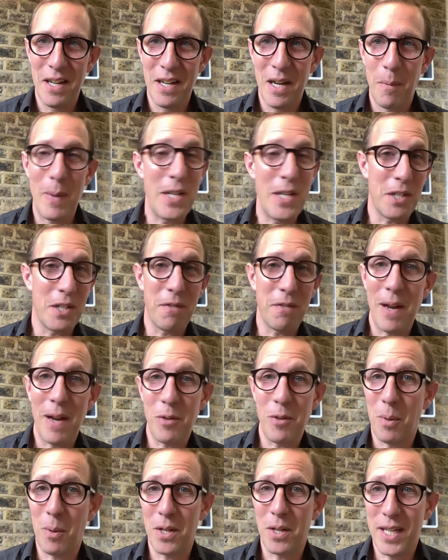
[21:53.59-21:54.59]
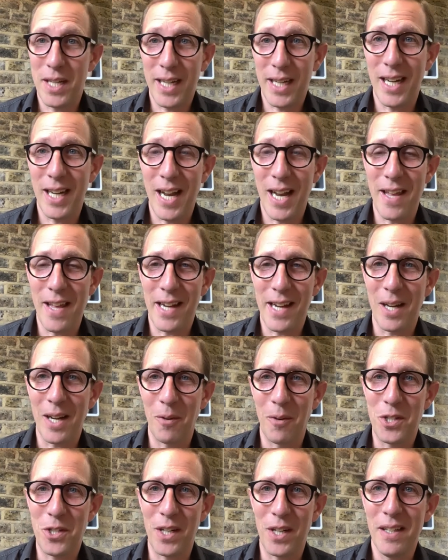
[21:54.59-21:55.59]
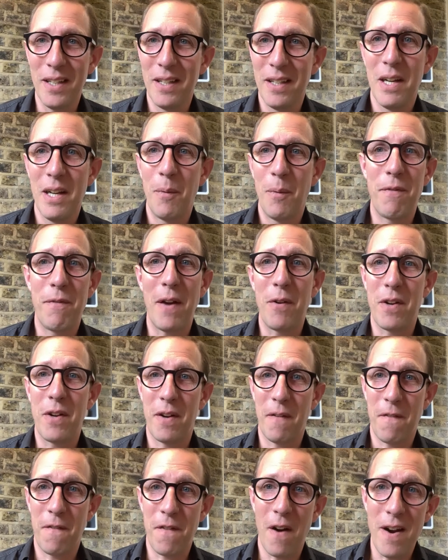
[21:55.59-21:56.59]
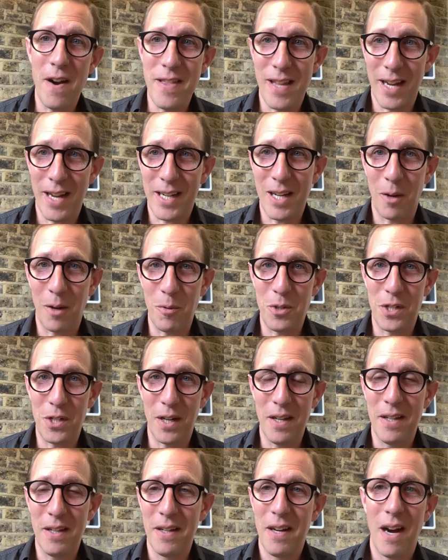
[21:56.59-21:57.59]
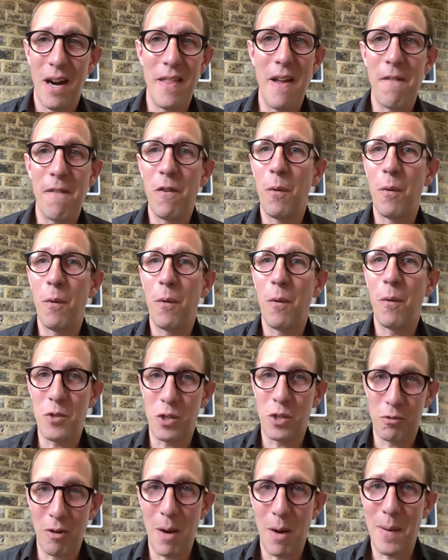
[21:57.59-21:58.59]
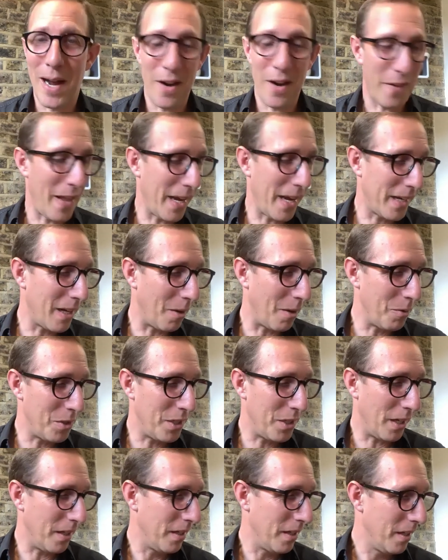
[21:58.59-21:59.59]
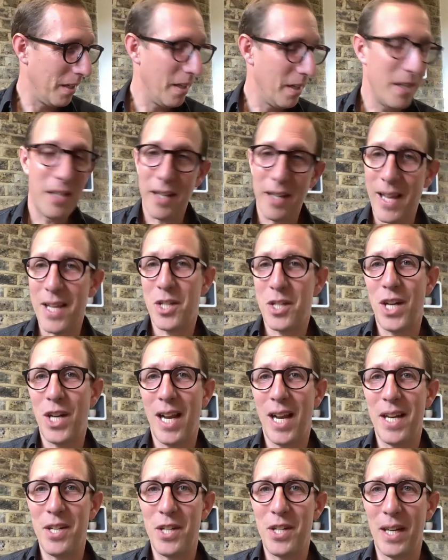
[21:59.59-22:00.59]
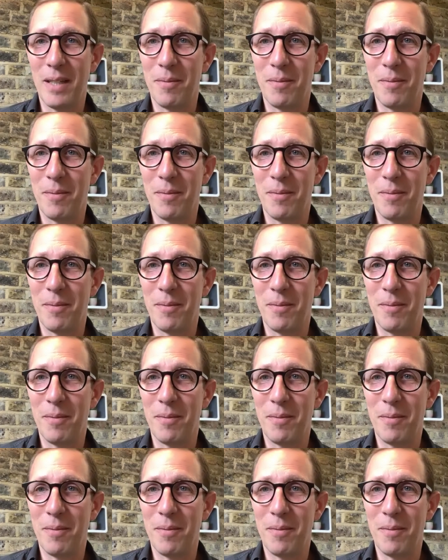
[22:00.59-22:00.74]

We just fail to articulate that culture. We fail to define that culture, and therefore we fail to grow out of that culture. So that's challenging.